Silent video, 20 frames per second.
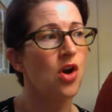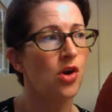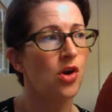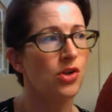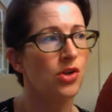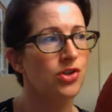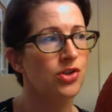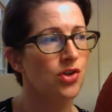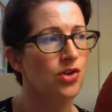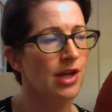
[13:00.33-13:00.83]

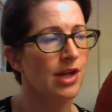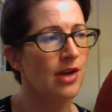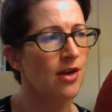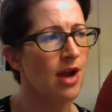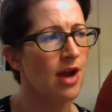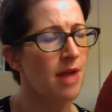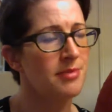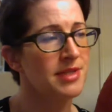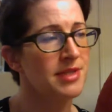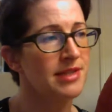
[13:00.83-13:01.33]
during her
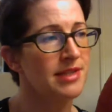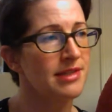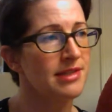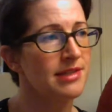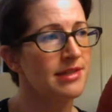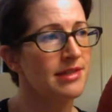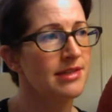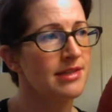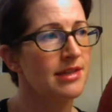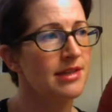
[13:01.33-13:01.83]

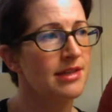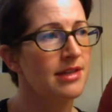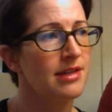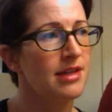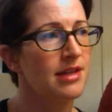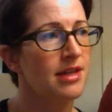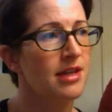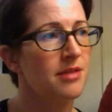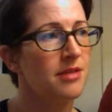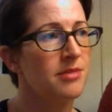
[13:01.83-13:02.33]
absence,
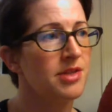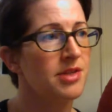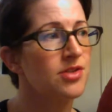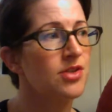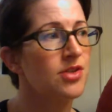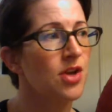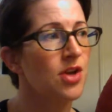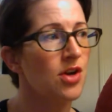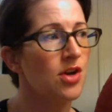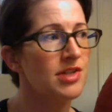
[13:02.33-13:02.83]
Mr.
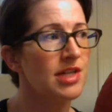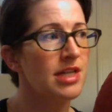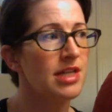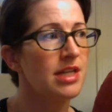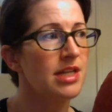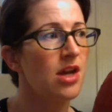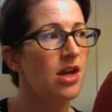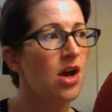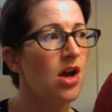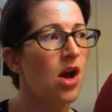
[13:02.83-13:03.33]
Darcy
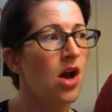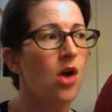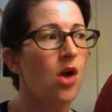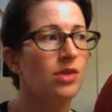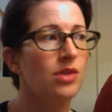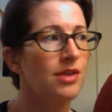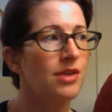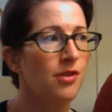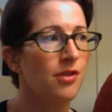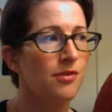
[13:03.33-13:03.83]
only
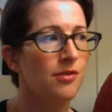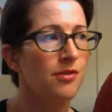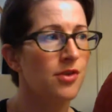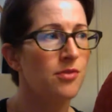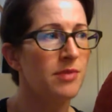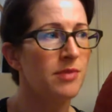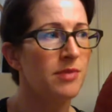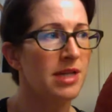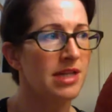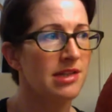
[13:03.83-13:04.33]
for a few
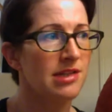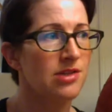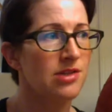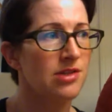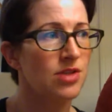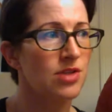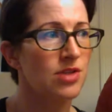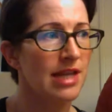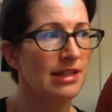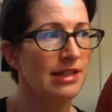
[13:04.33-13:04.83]
minutes to
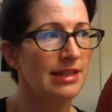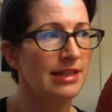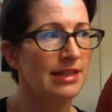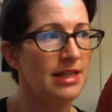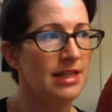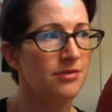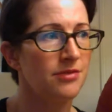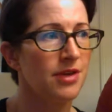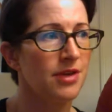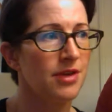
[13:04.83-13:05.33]
take
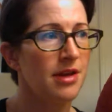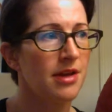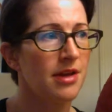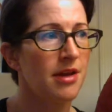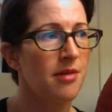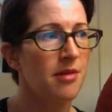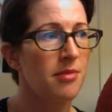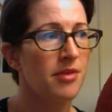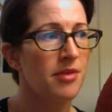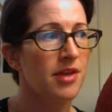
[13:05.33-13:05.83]
leave,
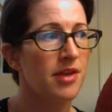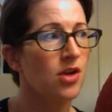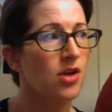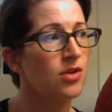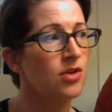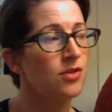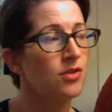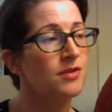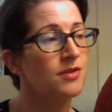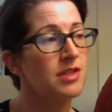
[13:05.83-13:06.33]
but that
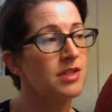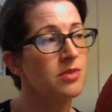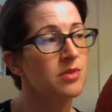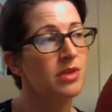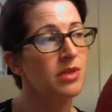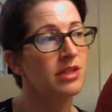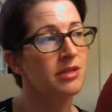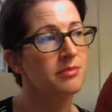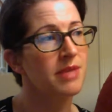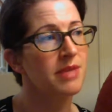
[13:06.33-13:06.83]
Colonel
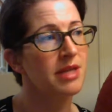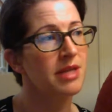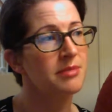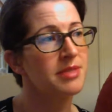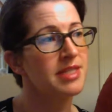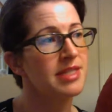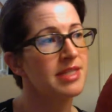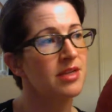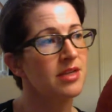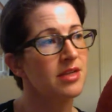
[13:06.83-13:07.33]
Fitzwilliam had been
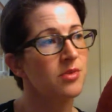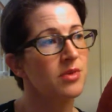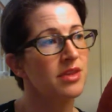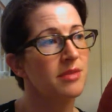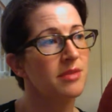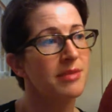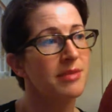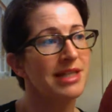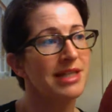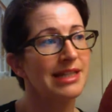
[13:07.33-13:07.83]
sitting with them
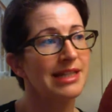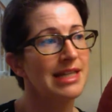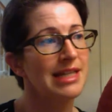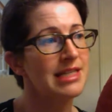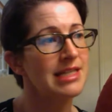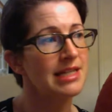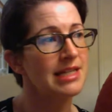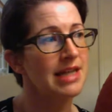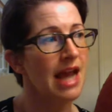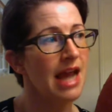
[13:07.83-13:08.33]
at least
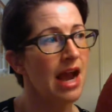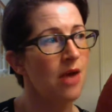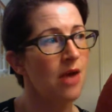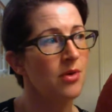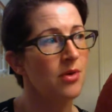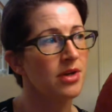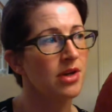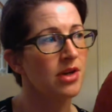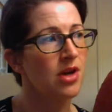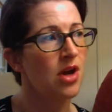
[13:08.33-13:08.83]
an
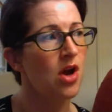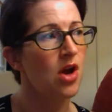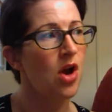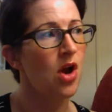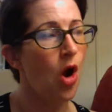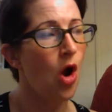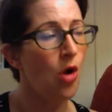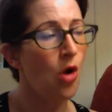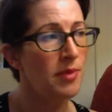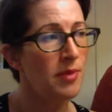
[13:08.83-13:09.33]
hour,
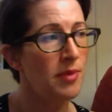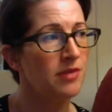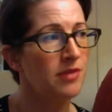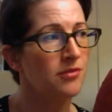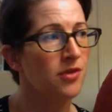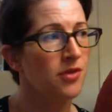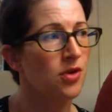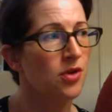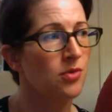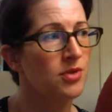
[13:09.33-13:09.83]
hoping for
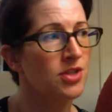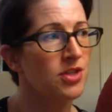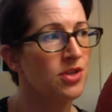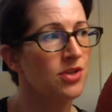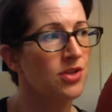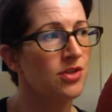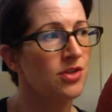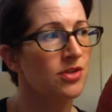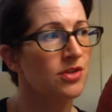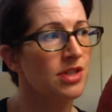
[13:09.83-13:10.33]
her
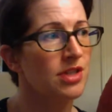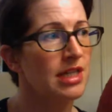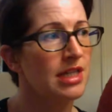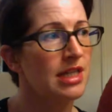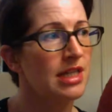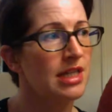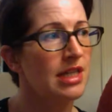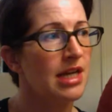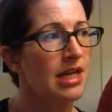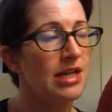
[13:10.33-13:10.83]
return,
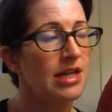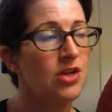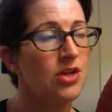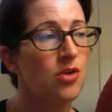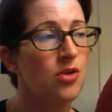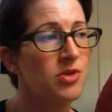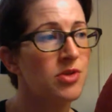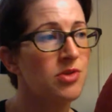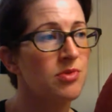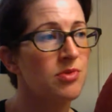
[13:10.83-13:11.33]
and
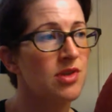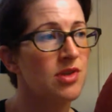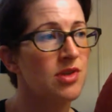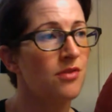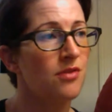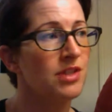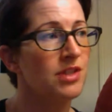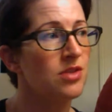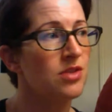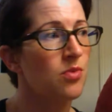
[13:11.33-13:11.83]
almost
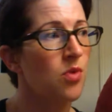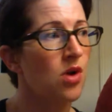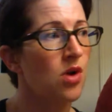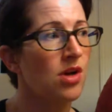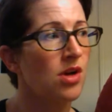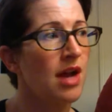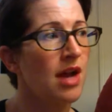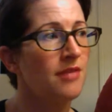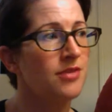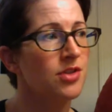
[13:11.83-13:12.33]
resolving to walk
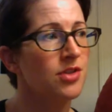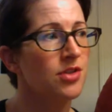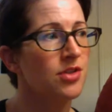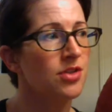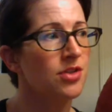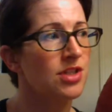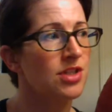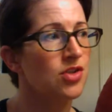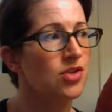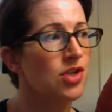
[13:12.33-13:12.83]
after her
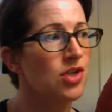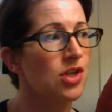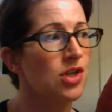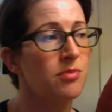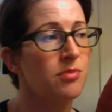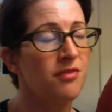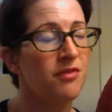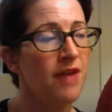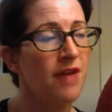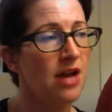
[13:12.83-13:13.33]
till she could be
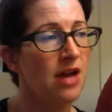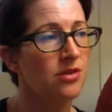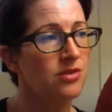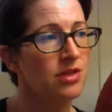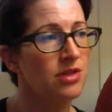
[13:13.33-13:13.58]
found.